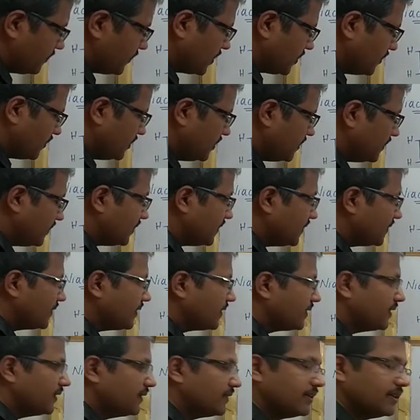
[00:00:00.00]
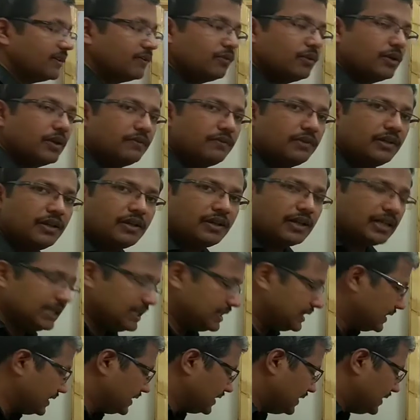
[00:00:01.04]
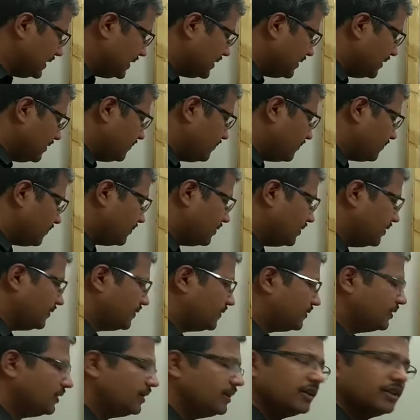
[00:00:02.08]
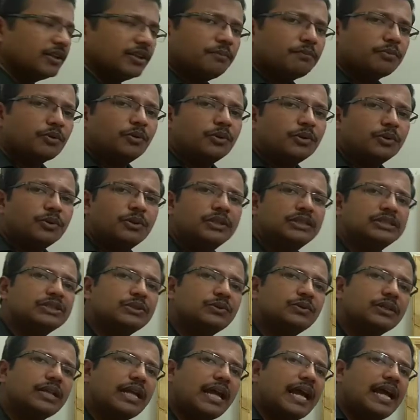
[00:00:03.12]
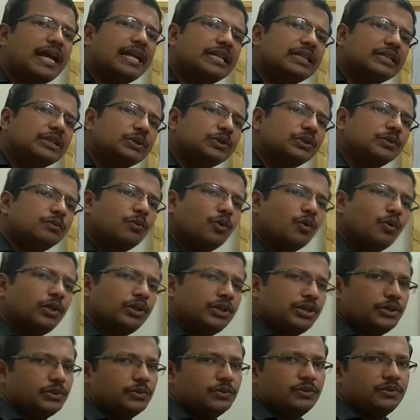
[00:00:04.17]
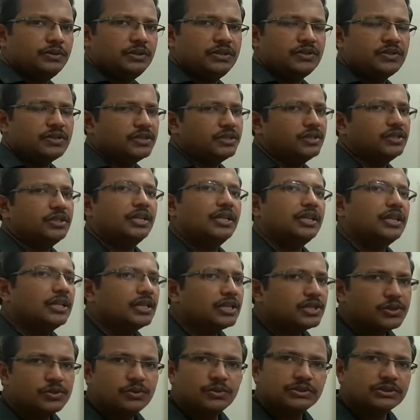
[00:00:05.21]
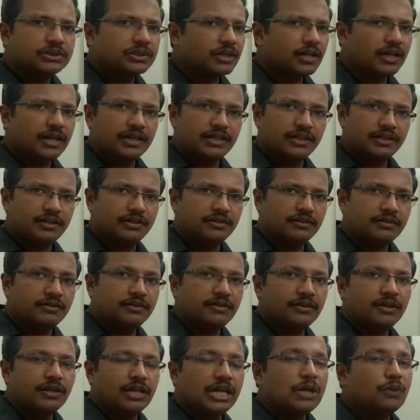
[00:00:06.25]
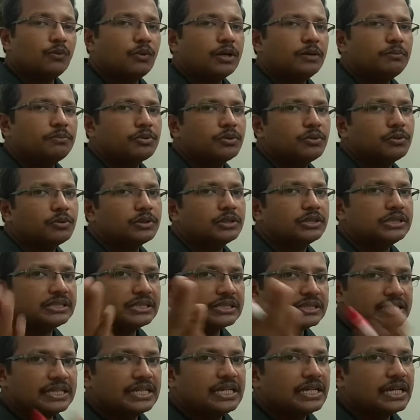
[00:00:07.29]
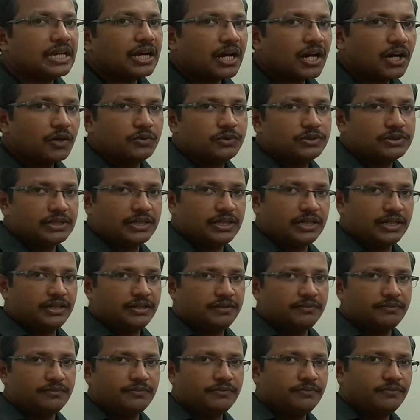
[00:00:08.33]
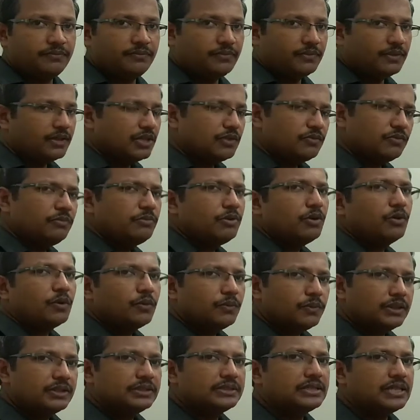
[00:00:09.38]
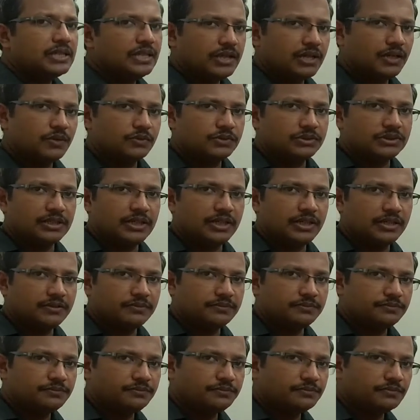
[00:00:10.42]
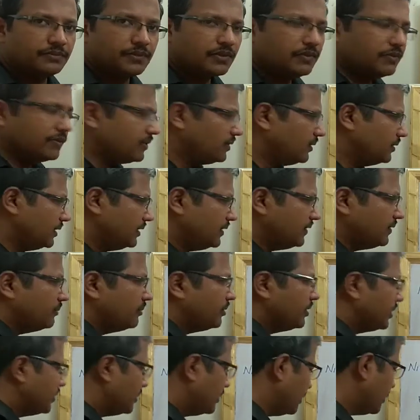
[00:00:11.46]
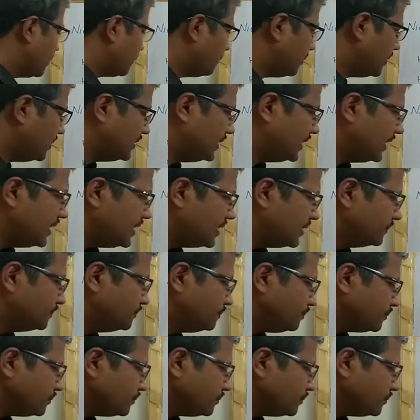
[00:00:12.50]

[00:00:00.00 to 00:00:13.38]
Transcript: This is the reason why we are writing like this. The proton is not added to the molecule. Instead, the electrons are added and 1 proton is staying outside. It will be always staying outside. So this is a bit nearby that.